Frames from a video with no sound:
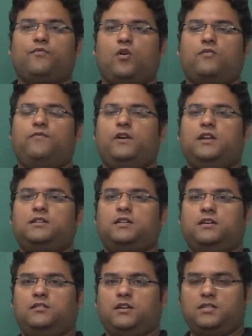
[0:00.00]
of confidence
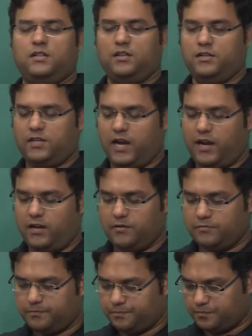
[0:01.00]
and trust in the child,
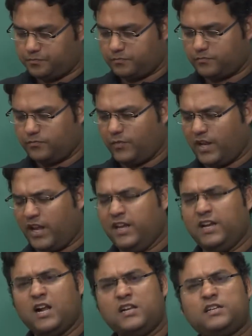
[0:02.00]

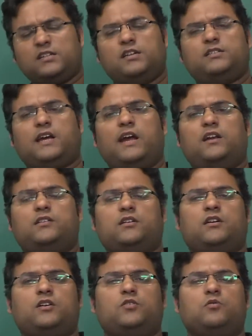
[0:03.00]
encouraging the child
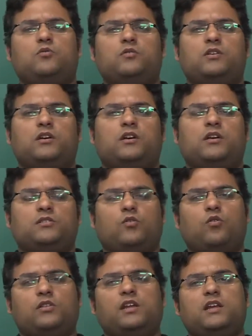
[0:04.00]
to do his
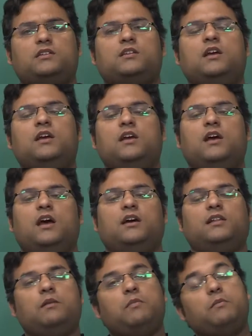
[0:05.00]
own things,
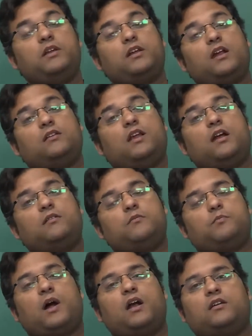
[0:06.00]
then maybe that
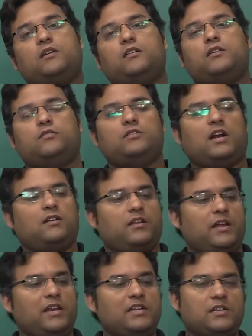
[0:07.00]
part that
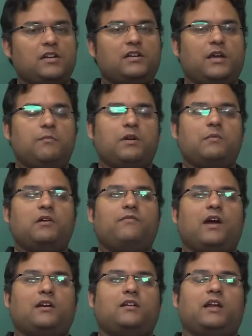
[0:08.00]
initial temperament
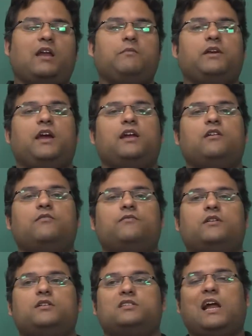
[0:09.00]
factor can be kind of
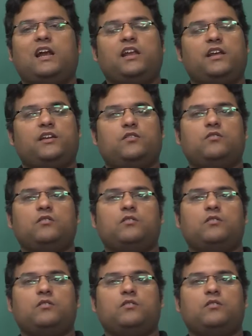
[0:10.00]
slightly